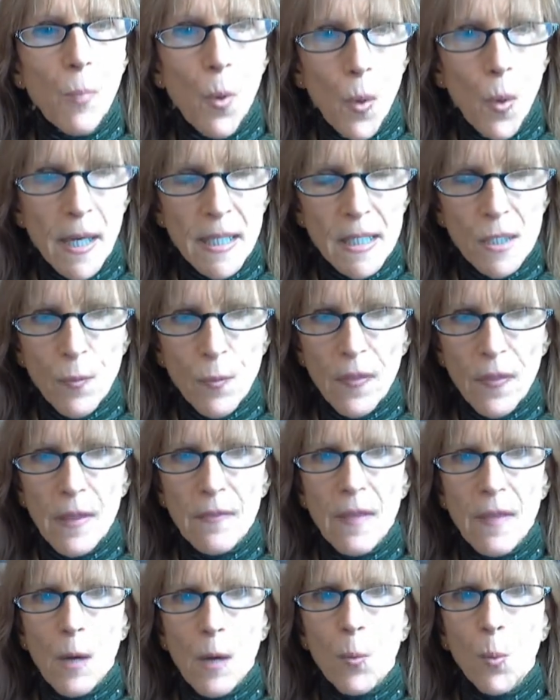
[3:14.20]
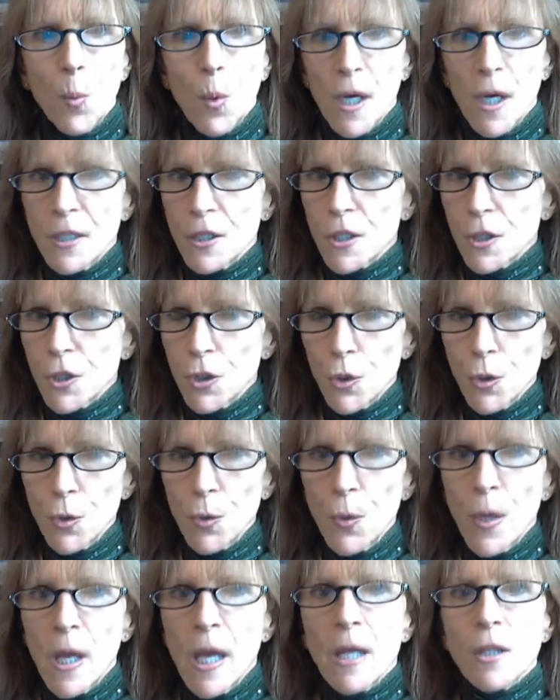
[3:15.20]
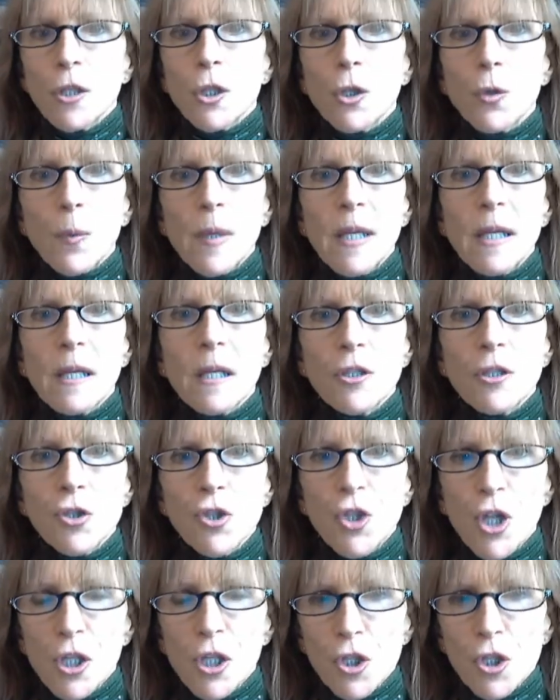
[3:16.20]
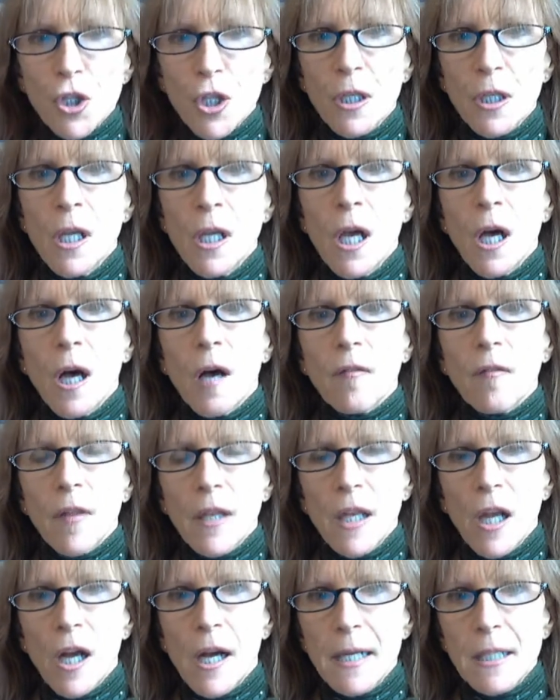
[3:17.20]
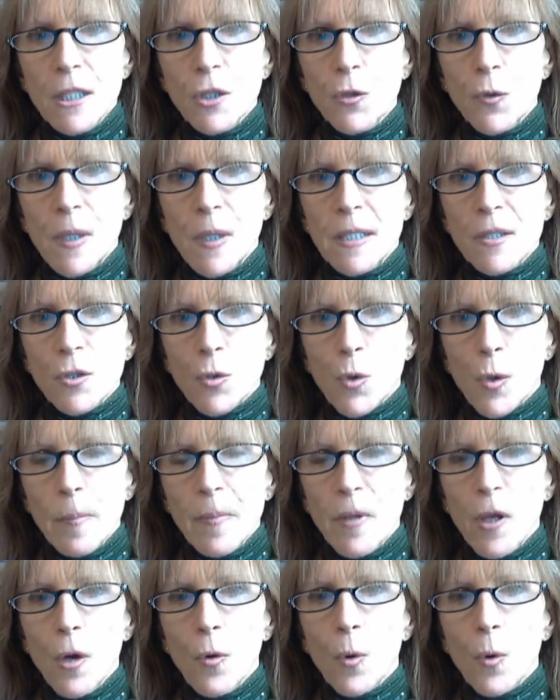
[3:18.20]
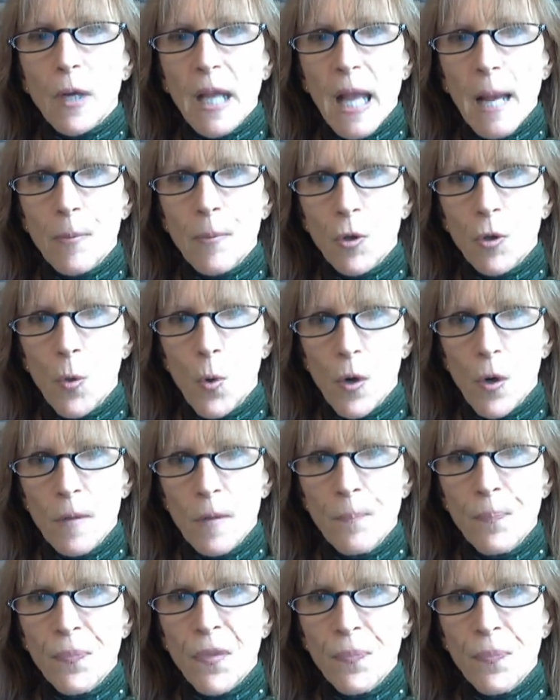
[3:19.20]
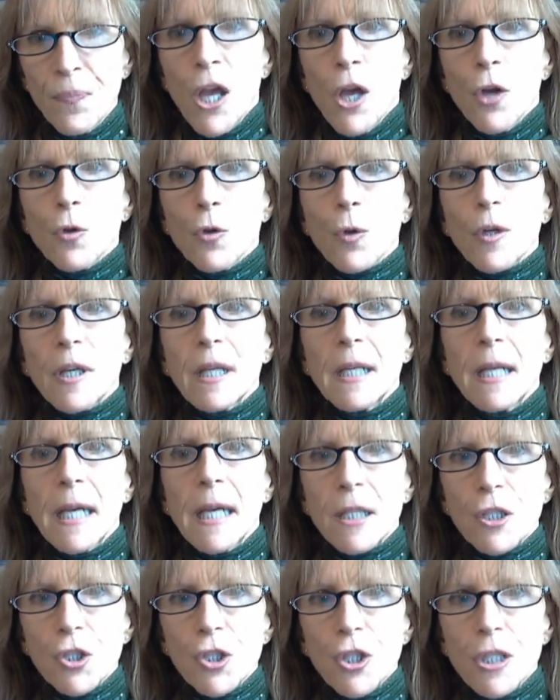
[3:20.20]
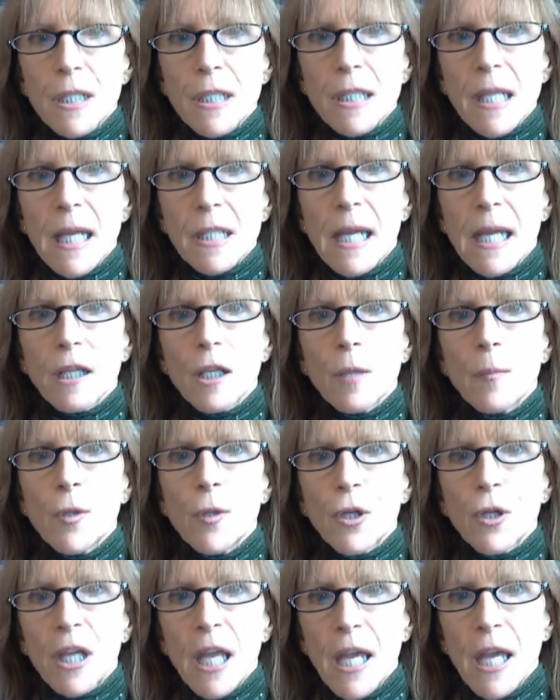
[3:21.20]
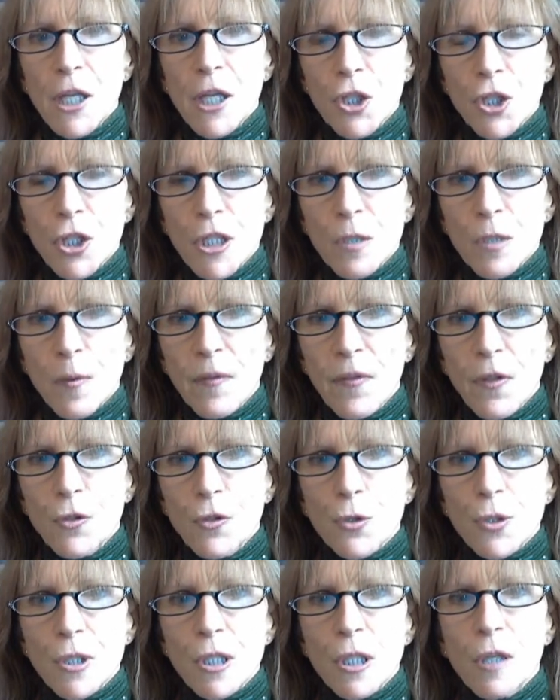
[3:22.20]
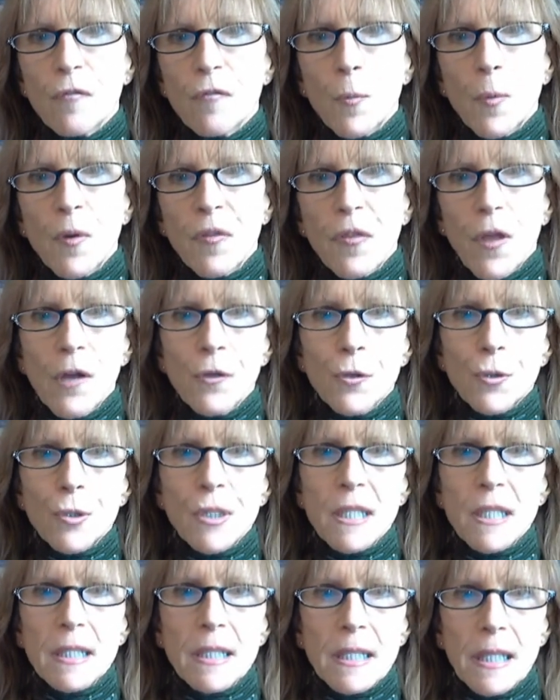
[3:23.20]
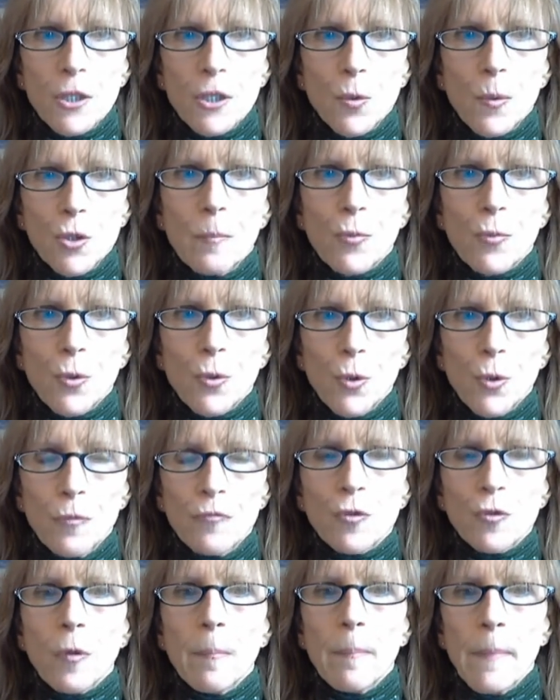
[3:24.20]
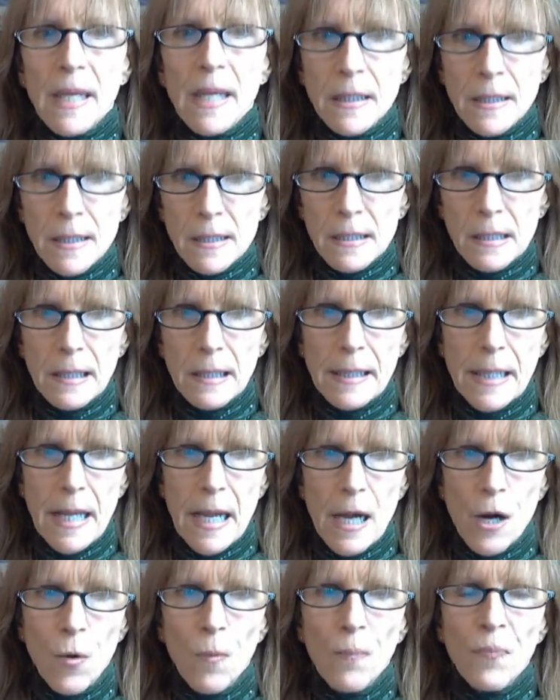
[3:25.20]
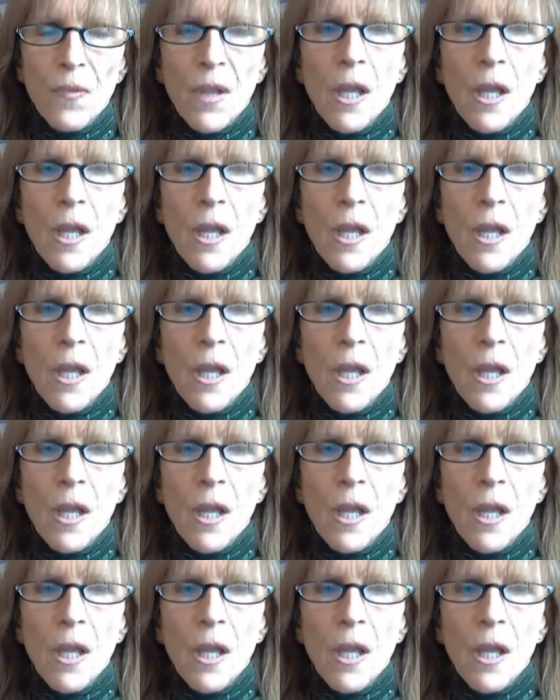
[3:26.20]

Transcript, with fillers: points within that 1 to 2 degree conjunction of a 9 degree Scorpio or Capricorn. Your connections and communications within yourself and with others is set to improve tremendously now.